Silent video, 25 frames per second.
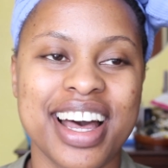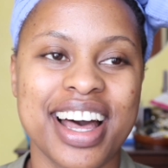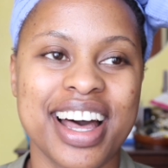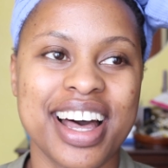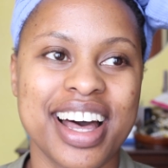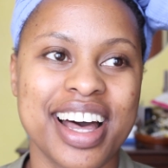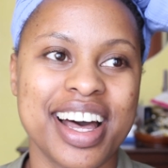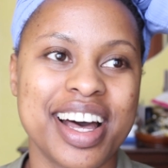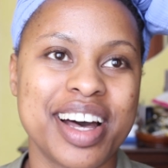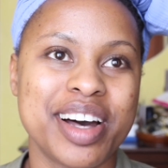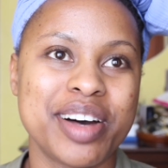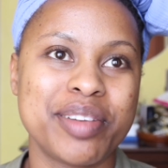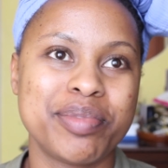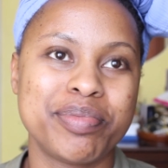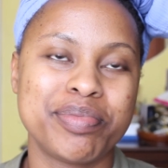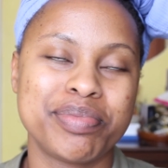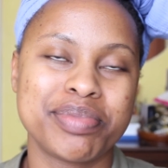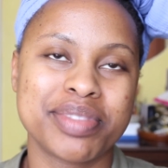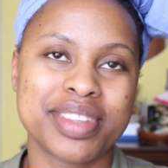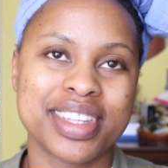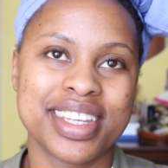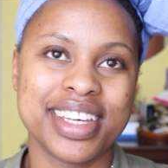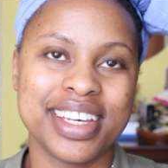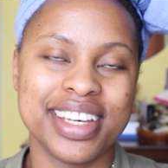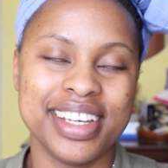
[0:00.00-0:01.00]

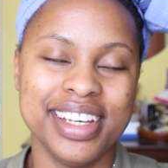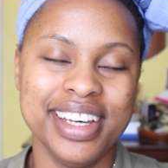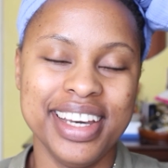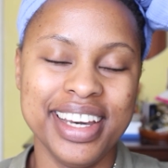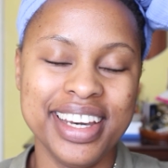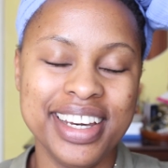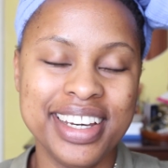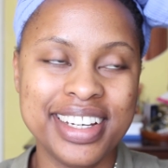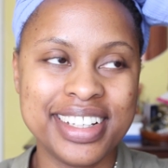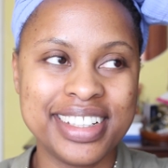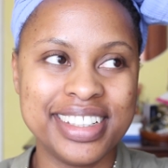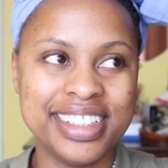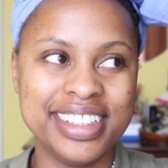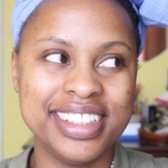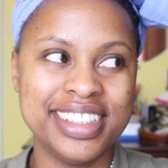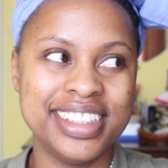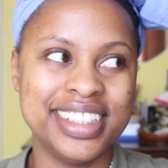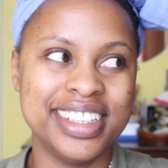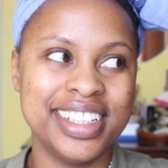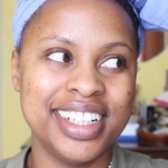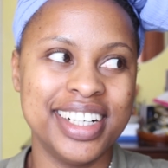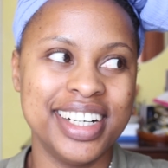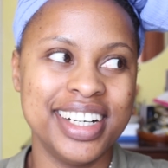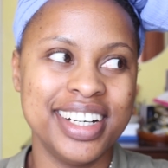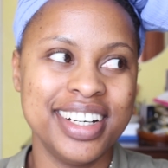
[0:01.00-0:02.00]
I'm
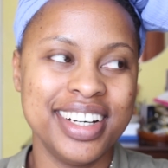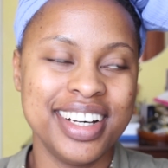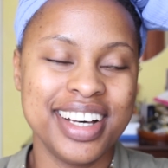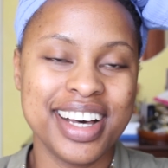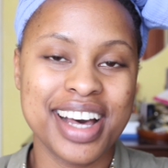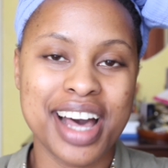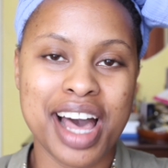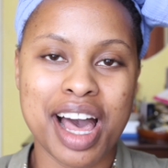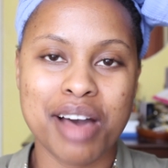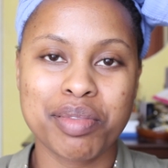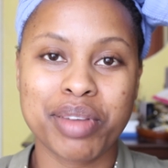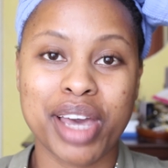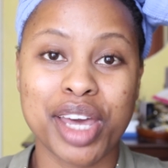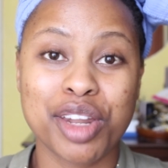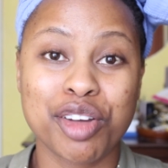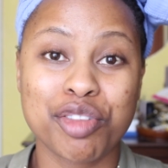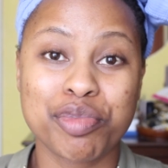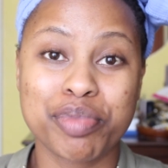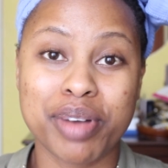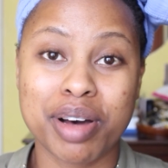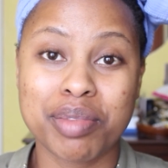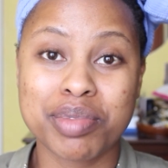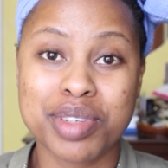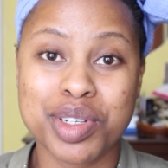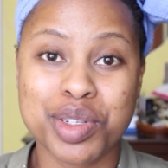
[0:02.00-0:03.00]
kind
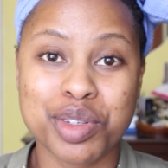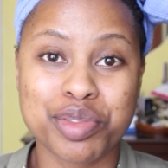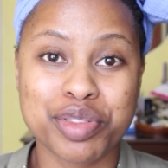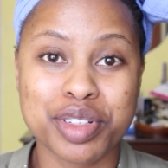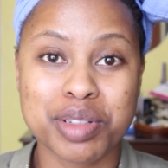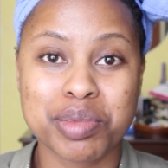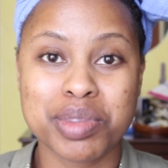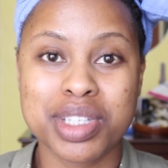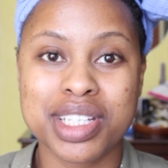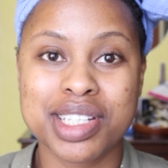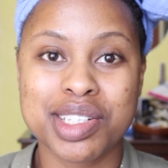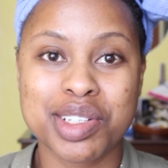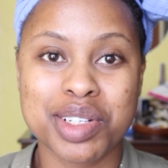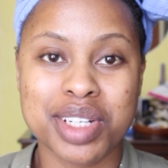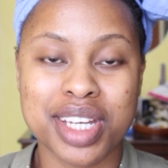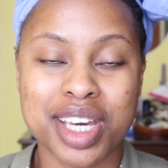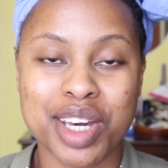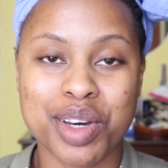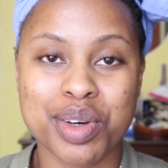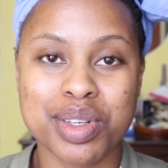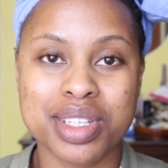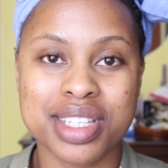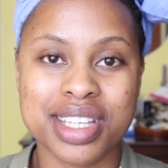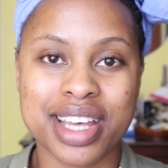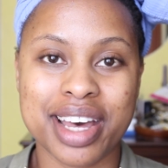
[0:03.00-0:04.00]
of pumped to film this today
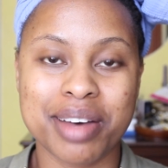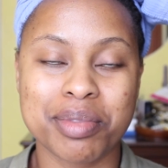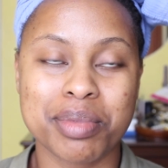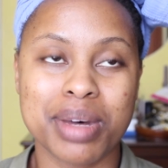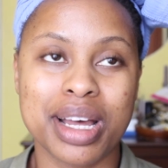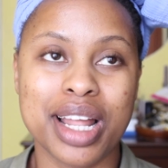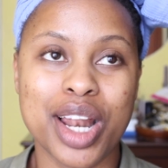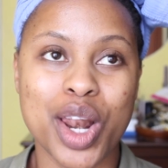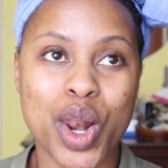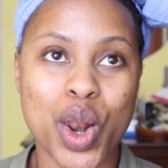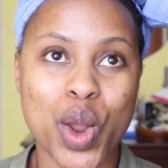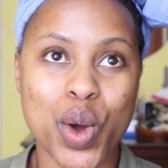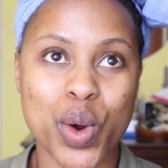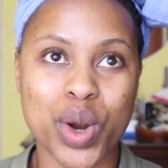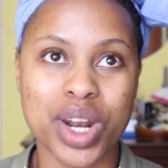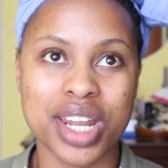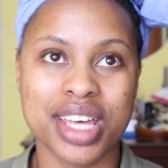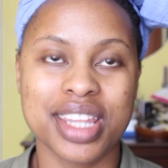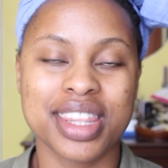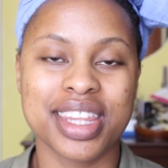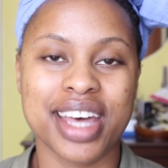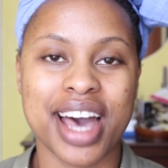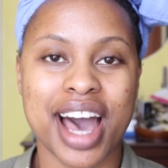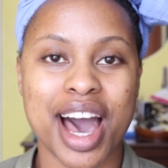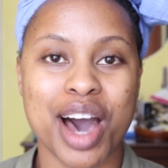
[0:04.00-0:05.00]
because I'm alone
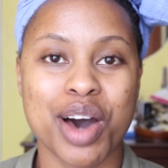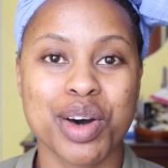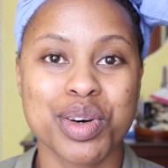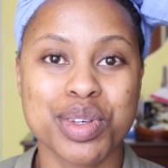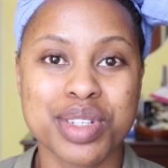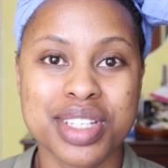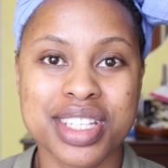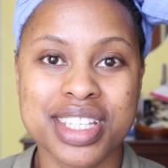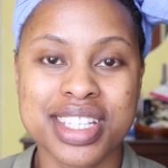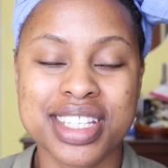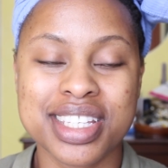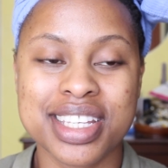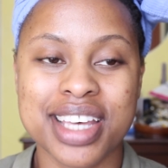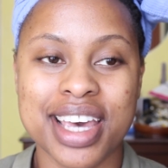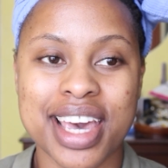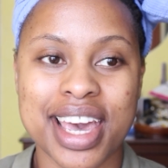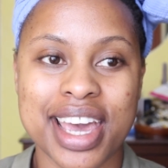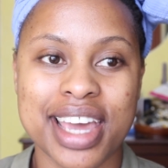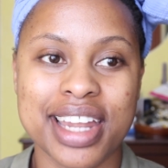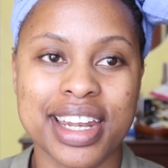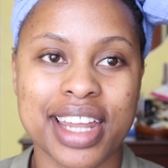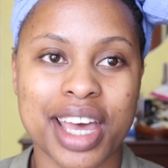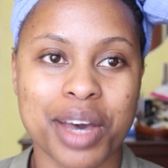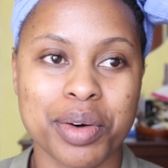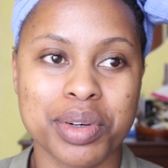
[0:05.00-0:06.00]
in the house
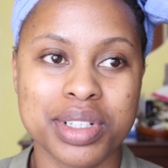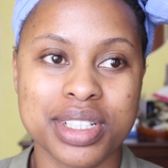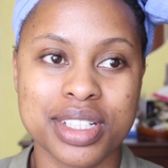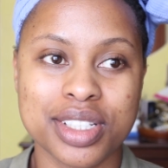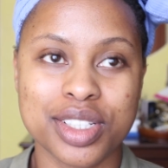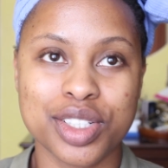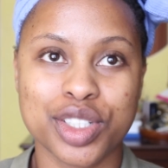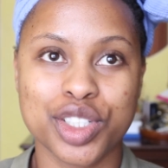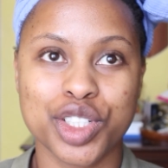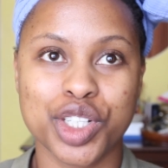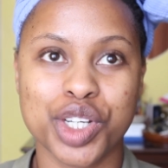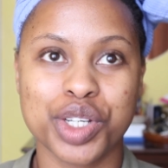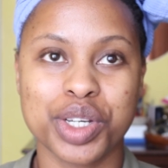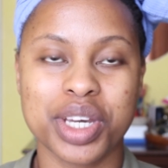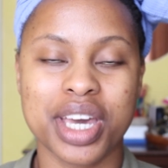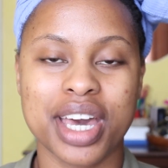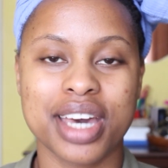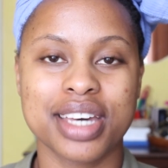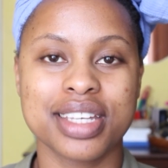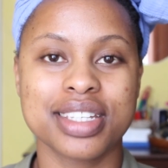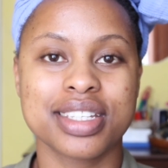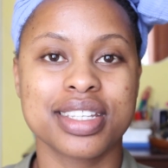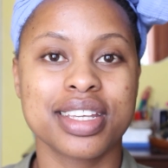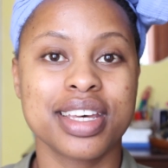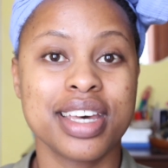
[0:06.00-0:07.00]
and I wanted to show you
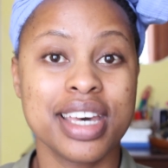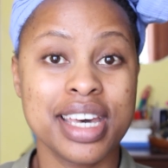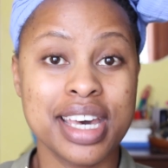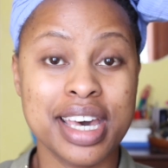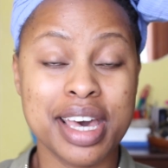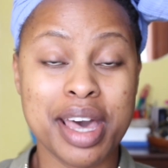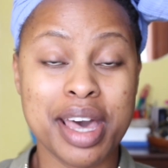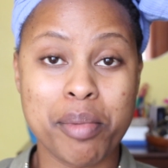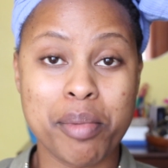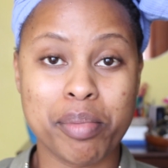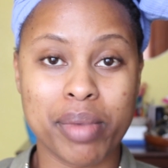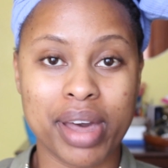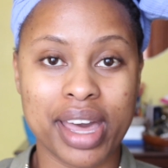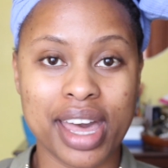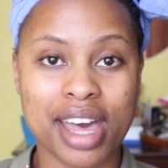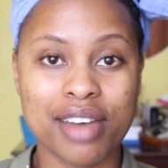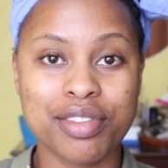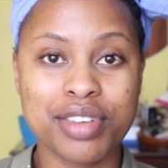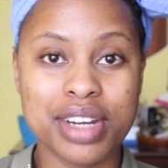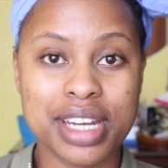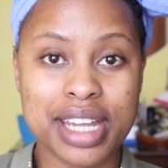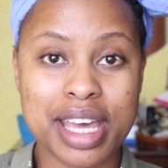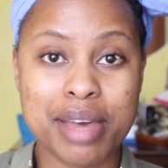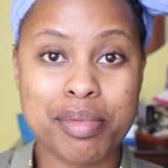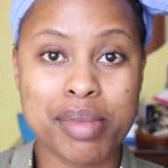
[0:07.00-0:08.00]
guys my
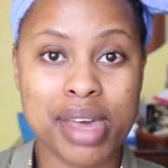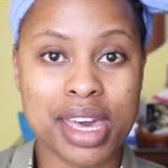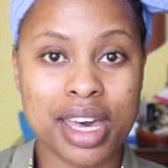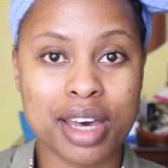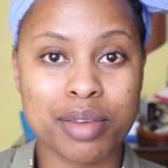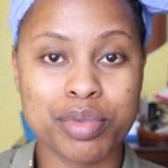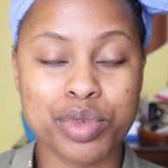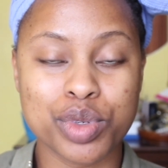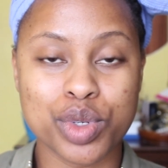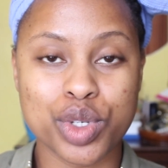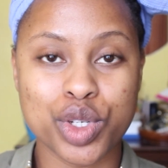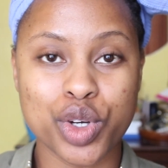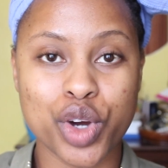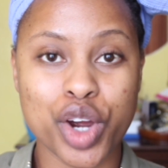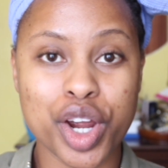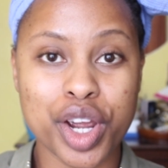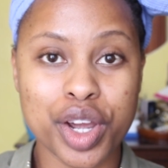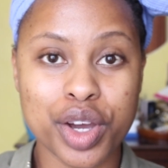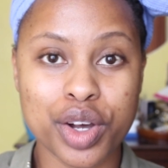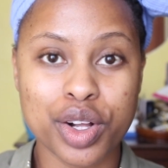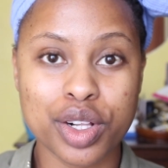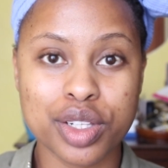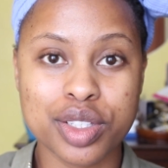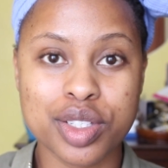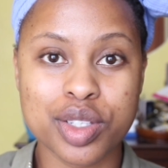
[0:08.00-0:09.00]
everyday makeup
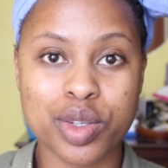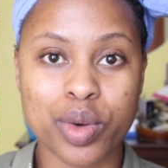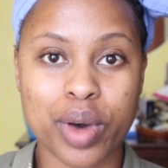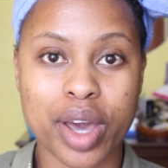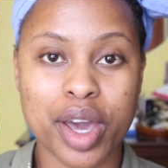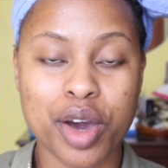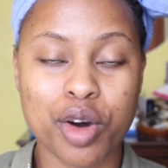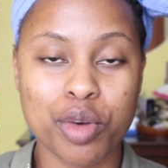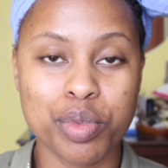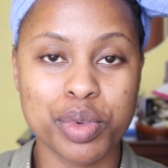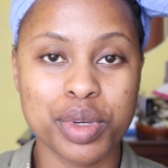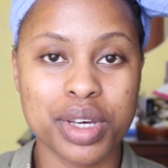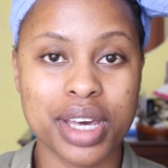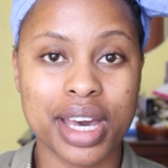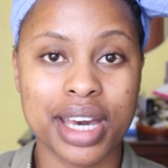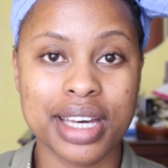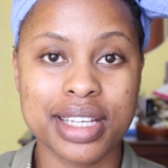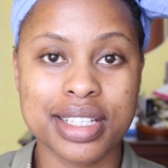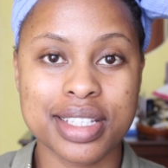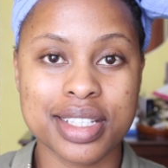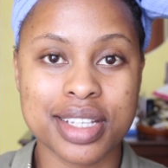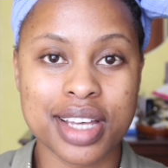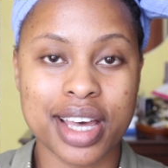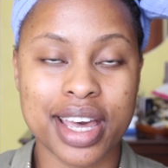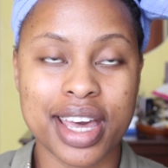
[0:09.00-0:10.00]
tutorial. So I hope you
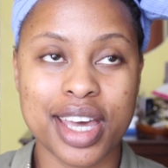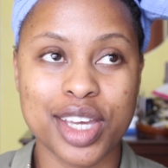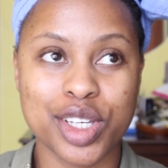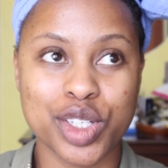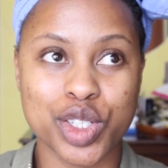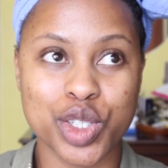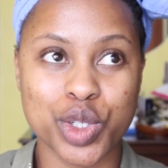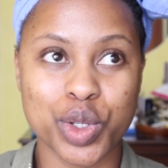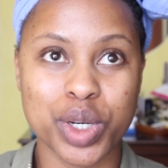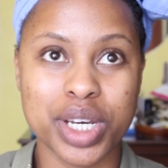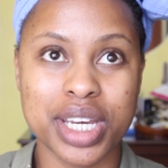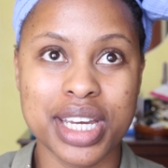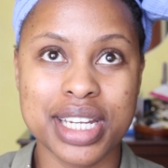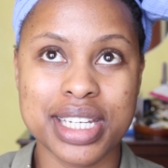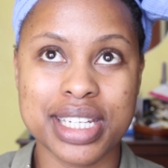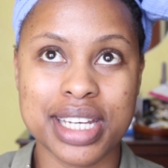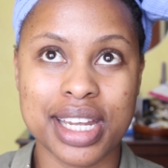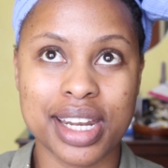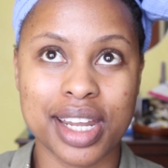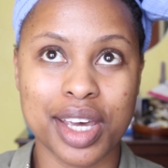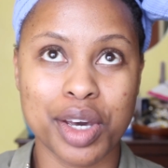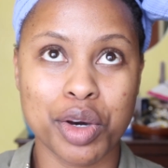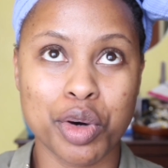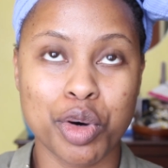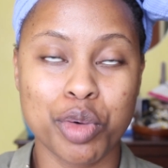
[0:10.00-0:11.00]
guys enjoy it
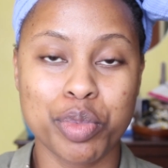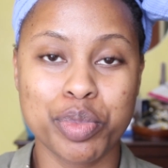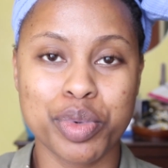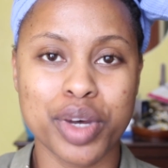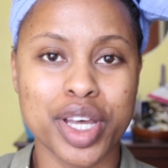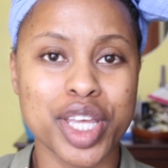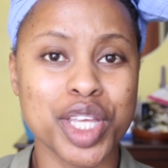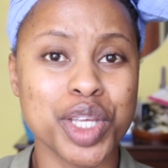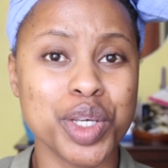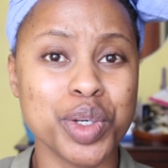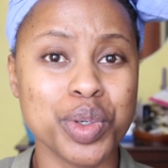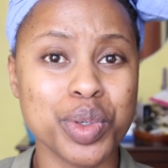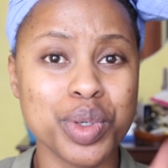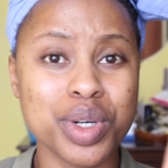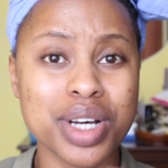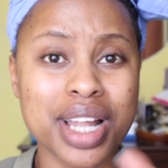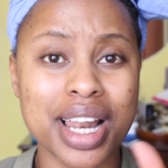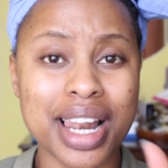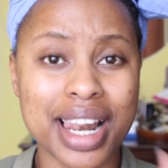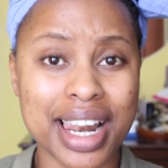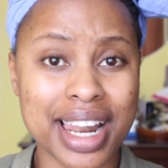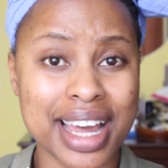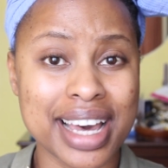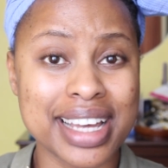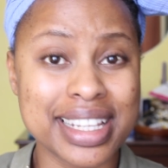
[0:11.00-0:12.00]
and I hope you
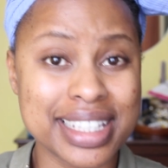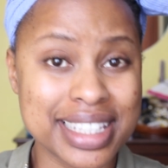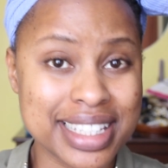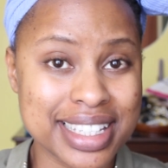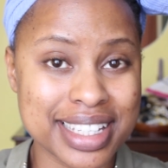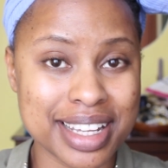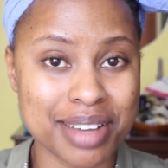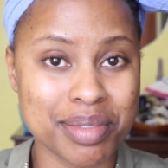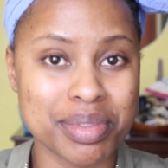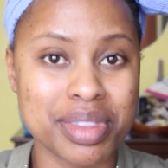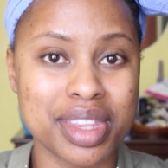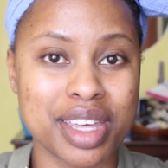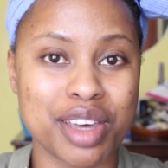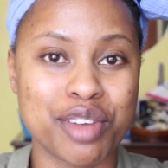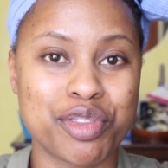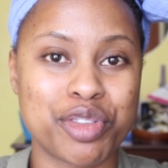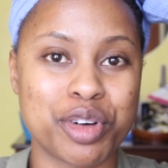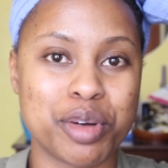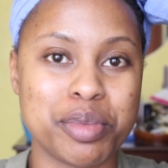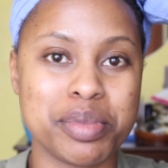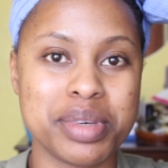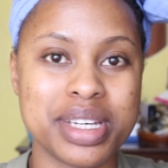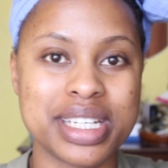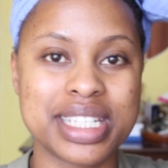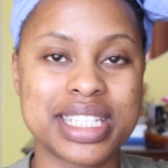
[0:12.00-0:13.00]
learn something
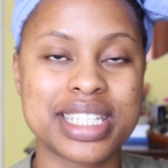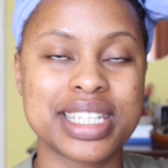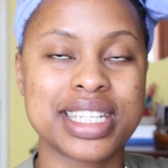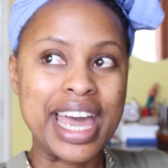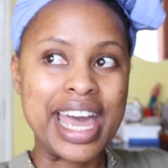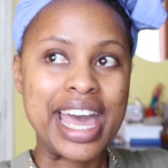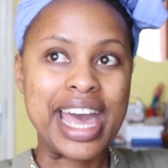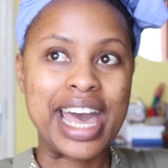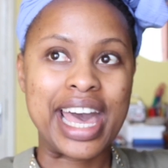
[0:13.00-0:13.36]
from it.